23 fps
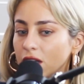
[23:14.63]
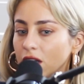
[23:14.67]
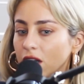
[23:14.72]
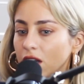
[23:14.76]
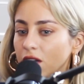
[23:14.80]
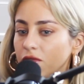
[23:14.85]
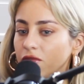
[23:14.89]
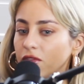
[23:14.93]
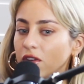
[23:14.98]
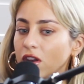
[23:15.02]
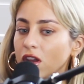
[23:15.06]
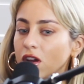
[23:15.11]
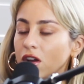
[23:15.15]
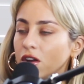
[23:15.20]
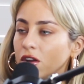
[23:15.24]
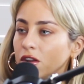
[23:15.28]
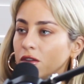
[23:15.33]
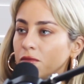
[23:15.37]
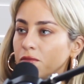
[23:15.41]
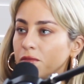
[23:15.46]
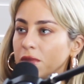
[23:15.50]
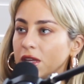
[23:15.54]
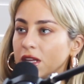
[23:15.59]
I've
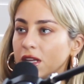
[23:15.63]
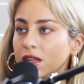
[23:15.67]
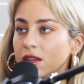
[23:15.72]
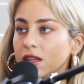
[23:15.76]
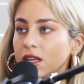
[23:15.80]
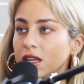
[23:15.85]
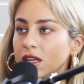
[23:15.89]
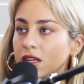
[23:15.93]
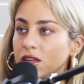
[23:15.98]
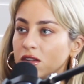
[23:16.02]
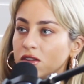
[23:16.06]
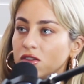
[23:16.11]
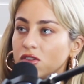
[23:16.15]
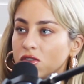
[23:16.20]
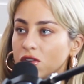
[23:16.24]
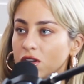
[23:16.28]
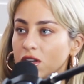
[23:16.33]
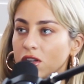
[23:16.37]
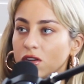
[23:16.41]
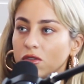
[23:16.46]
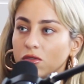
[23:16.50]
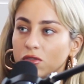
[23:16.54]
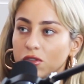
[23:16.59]
learned being in the
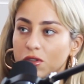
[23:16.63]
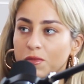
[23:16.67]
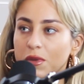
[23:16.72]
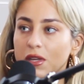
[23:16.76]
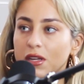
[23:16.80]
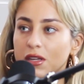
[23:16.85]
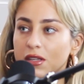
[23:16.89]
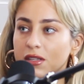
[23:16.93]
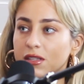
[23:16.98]
industry, not just being a